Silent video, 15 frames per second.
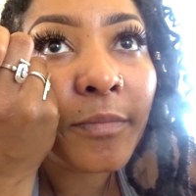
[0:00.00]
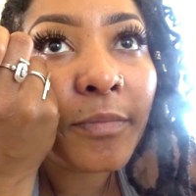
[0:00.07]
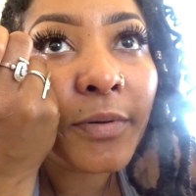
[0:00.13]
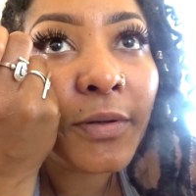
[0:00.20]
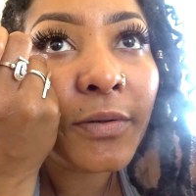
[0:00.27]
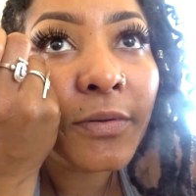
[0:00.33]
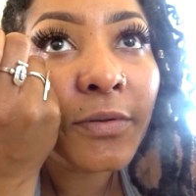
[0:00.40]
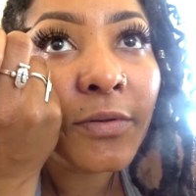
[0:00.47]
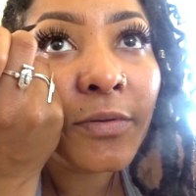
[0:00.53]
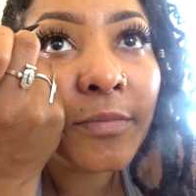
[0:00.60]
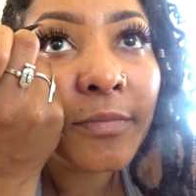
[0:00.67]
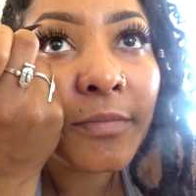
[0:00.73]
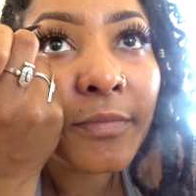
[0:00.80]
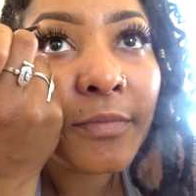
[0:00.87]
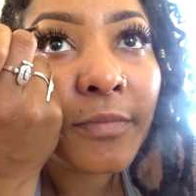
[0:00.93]

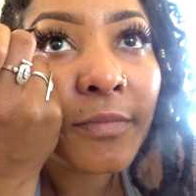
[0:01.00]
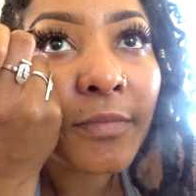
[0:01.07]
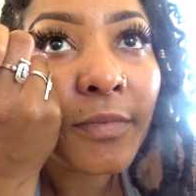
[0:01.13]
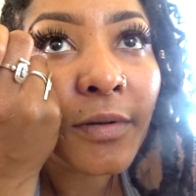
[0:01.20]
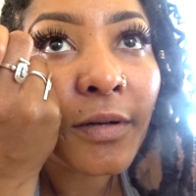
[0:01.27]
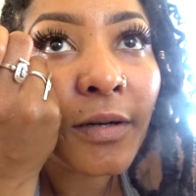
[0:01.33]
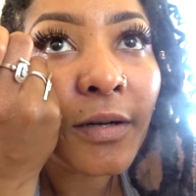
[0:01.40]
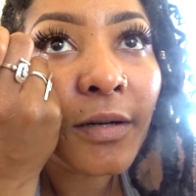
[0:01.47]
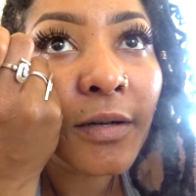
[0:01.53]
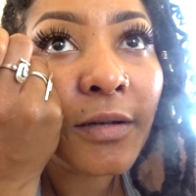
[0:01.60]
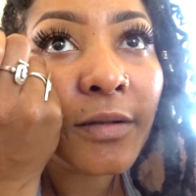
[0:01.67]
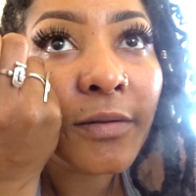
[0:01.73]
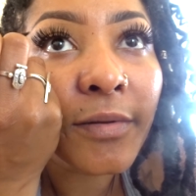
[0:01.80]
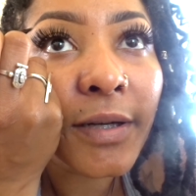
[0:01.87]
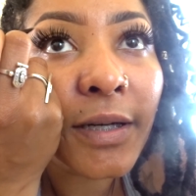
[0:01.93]
boom,
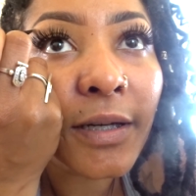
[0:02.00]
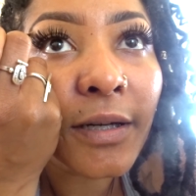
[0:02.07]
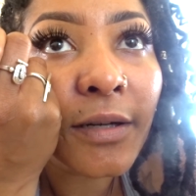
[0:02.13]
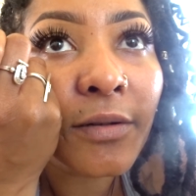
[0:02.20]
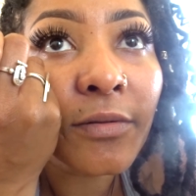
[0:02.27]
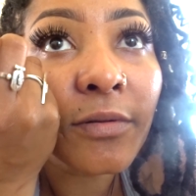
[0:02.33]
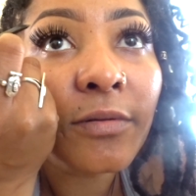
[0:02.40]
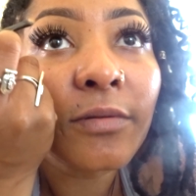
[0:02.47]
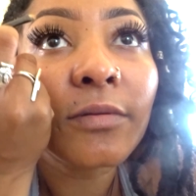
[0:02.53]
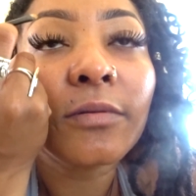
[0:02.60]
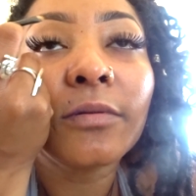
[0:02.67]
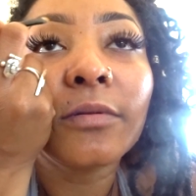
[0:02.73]
all the way down.